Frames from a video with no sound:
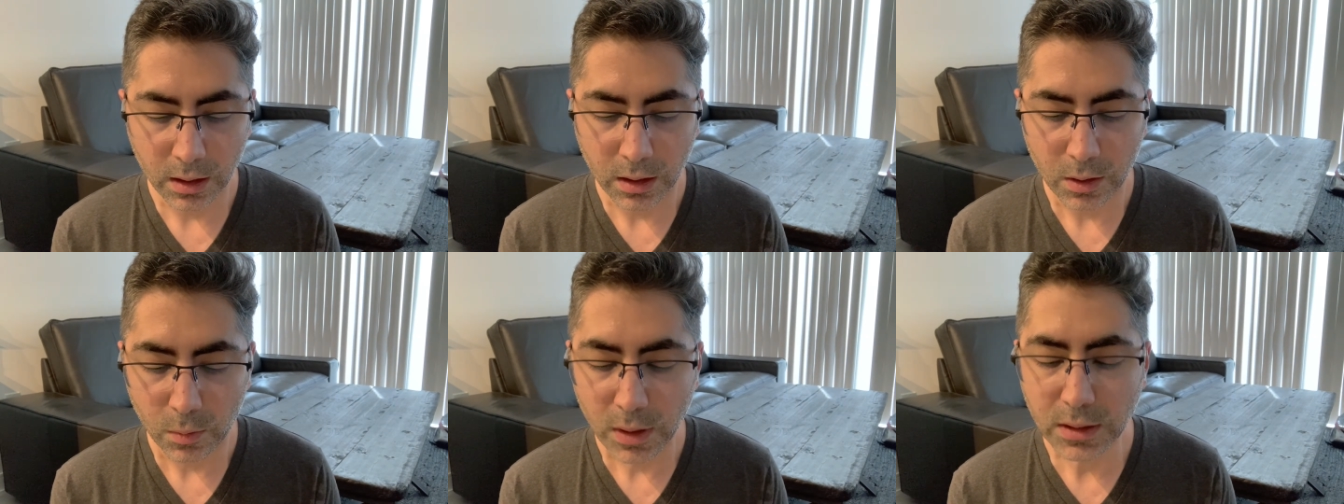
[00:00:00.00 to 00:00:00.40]

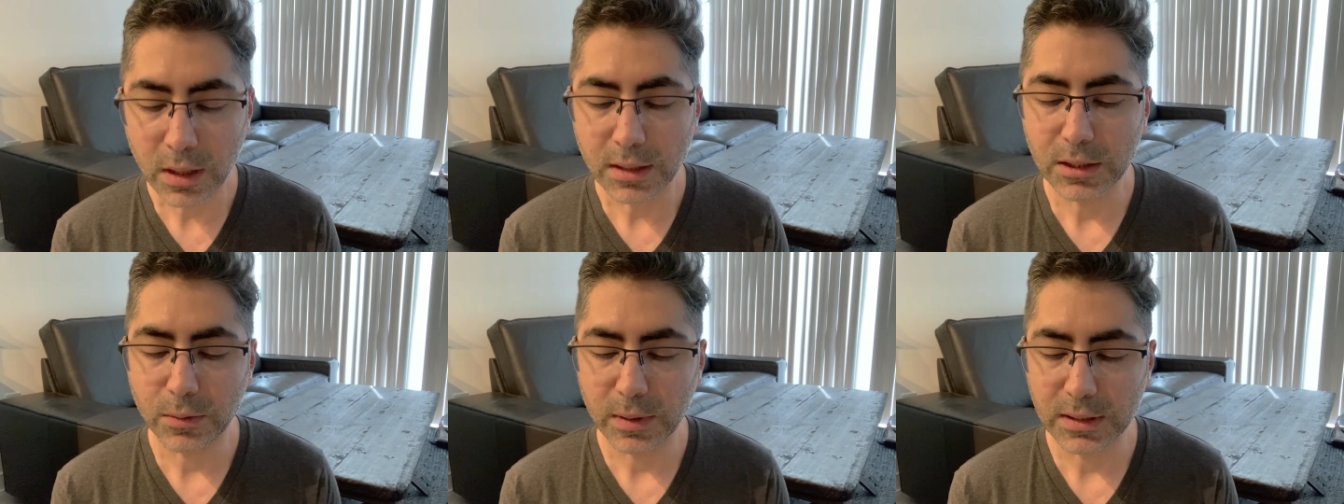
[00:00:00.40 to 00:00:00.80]
One
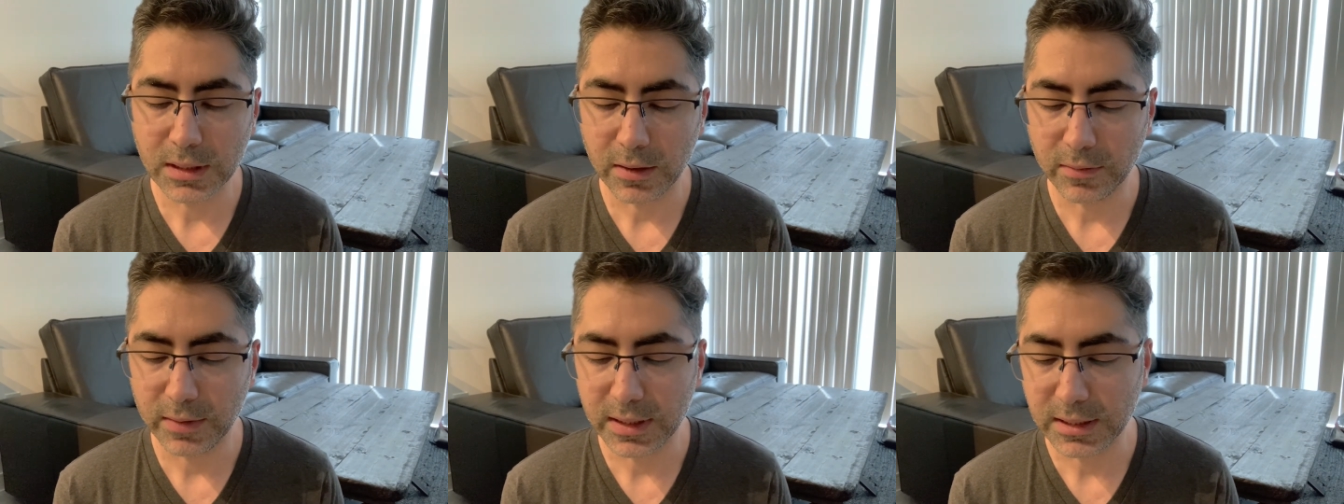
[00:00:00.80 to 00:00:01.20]
consequence
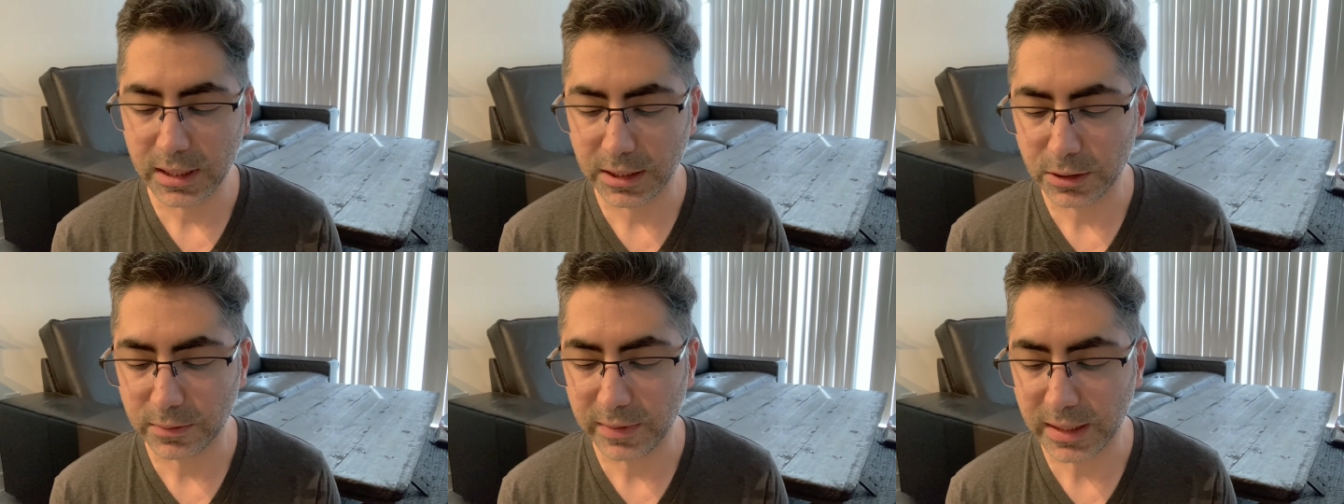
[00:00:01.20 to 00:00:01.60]
of this
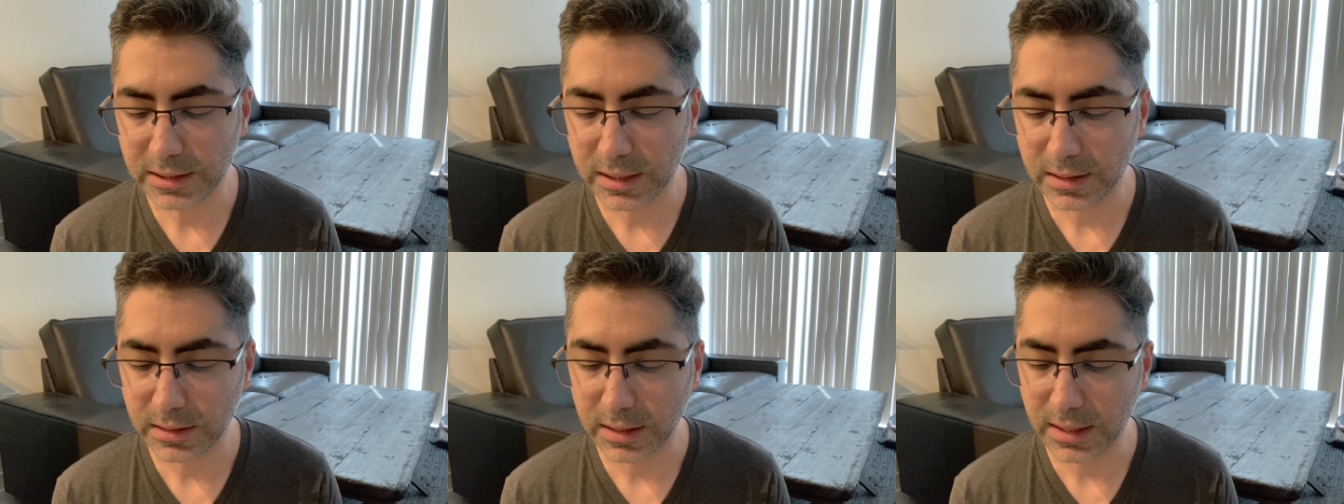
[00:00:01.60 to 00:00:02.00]

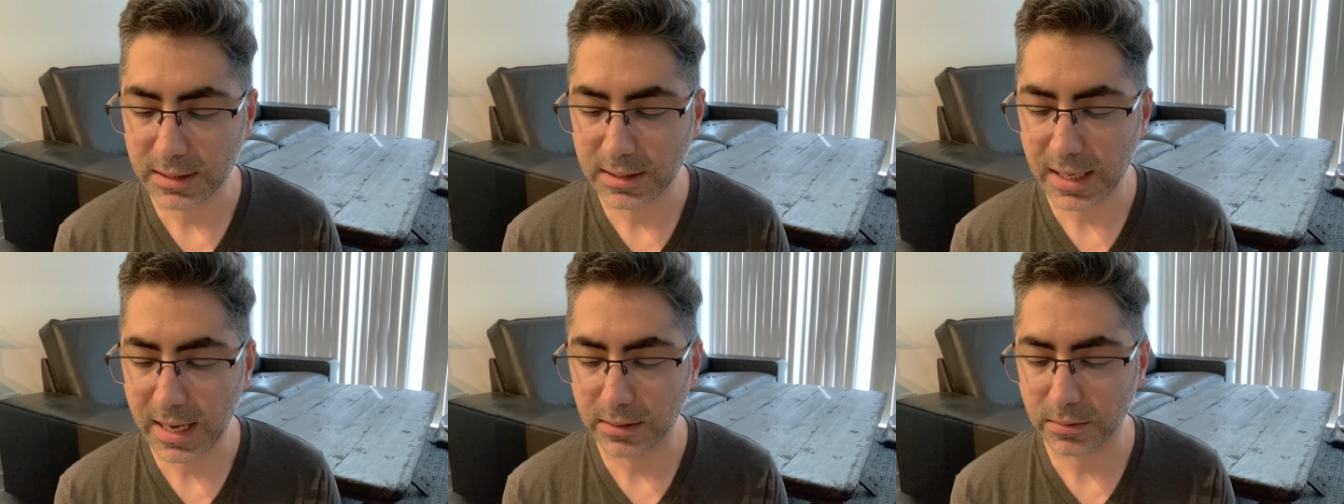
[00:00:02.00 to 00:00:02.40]
intervention is
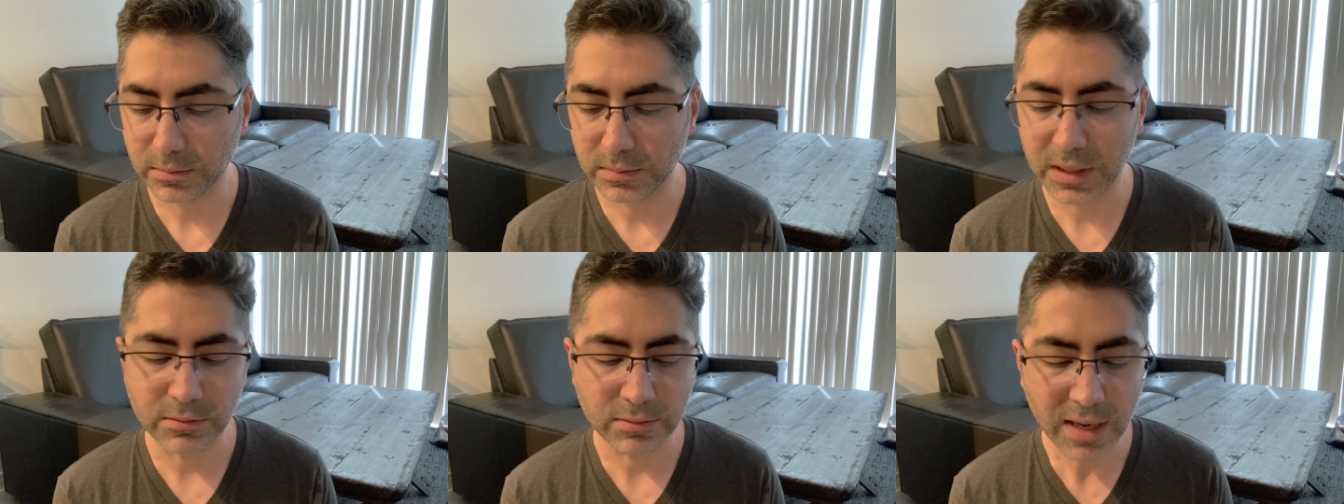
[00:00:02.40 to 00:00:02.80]
that
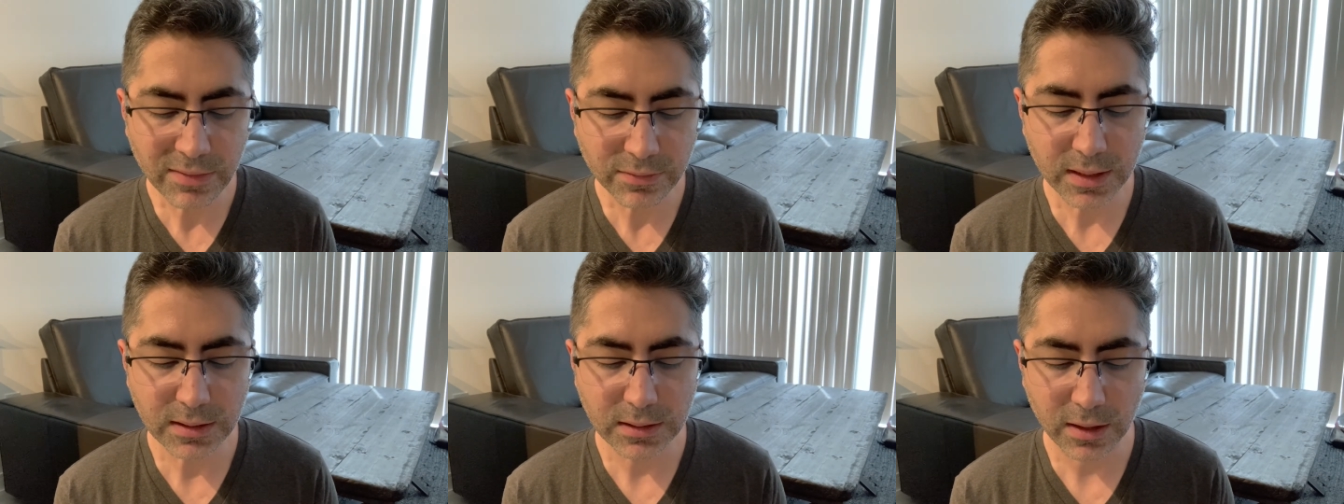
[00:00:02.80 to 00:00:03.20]
the
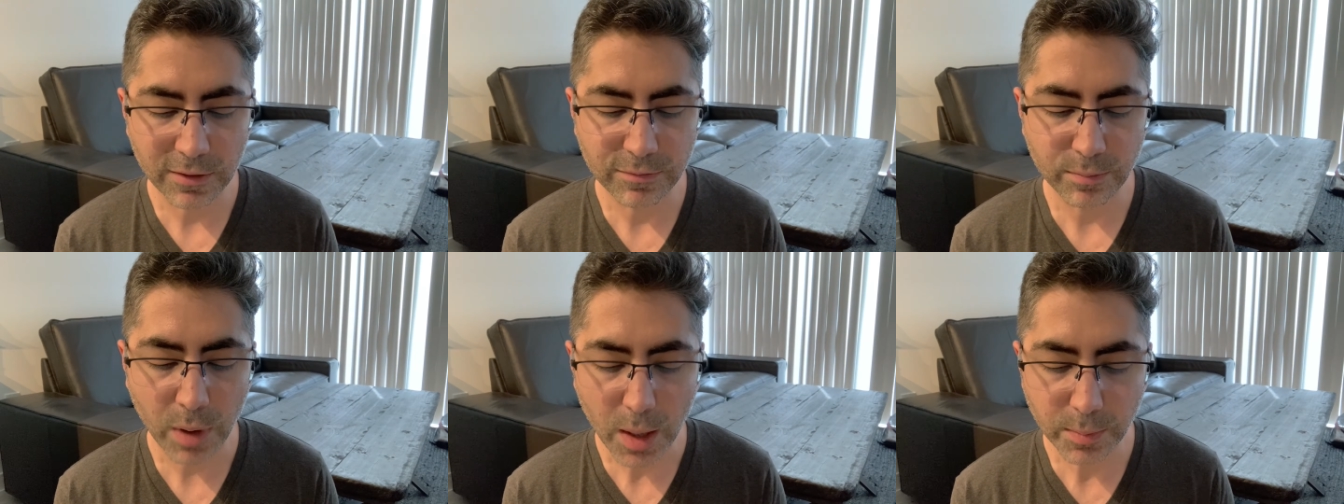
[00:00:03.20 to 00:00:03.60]
referent
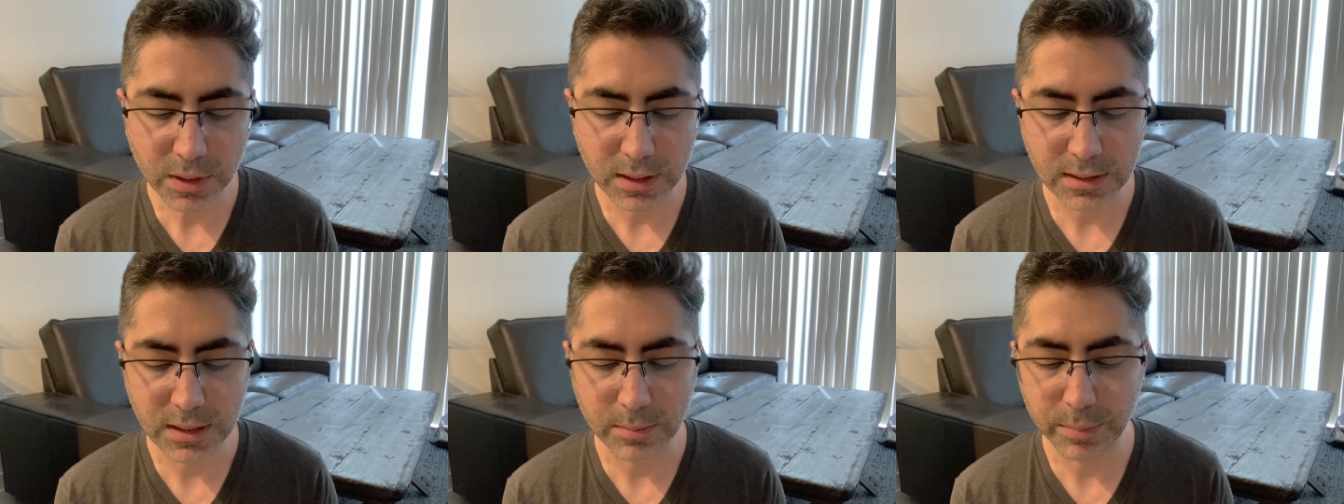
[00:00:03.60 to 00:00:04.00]
of
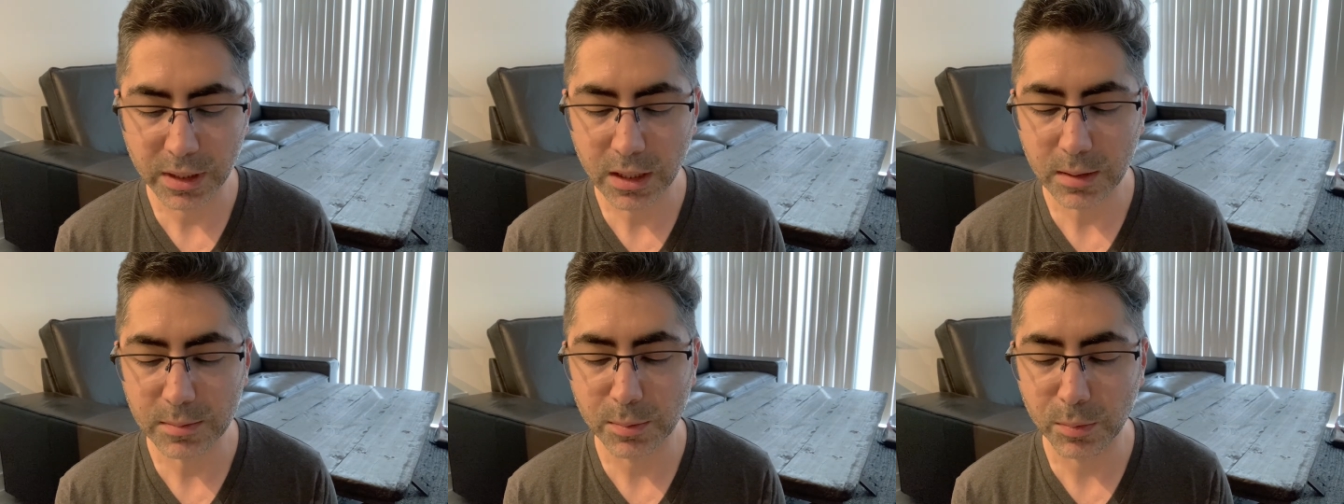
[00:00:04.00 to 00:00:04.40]
populism
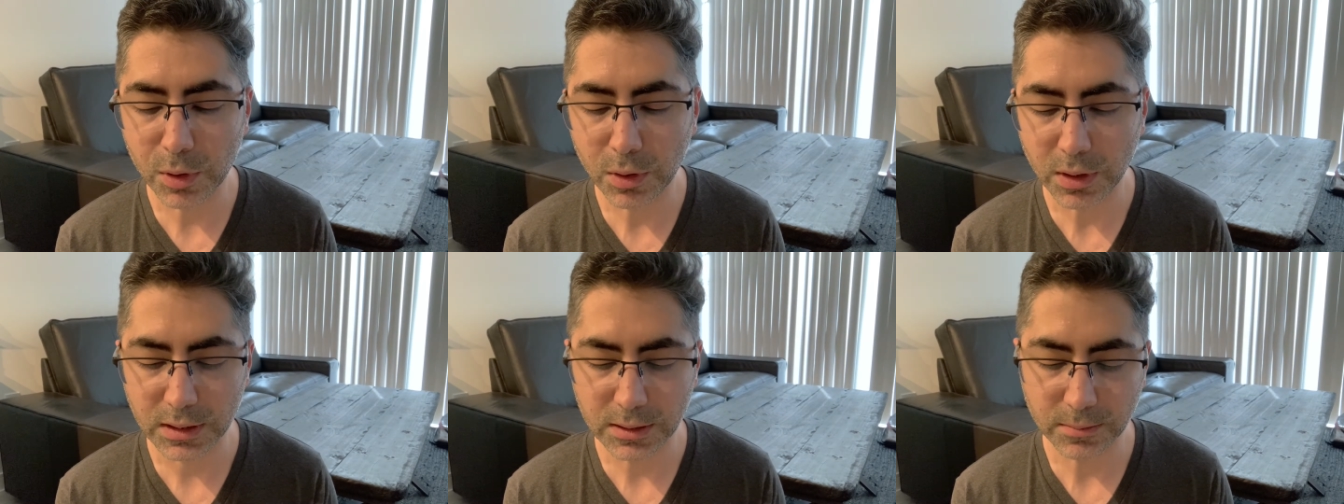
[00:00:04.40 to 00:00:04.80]
becomes
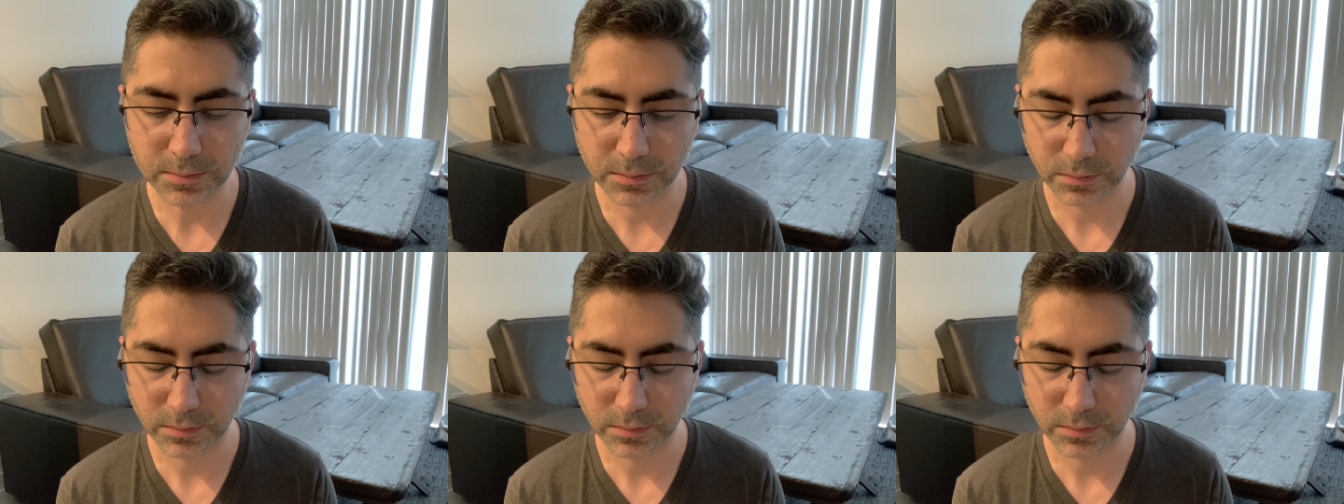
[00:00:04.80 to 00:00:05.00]
blurred,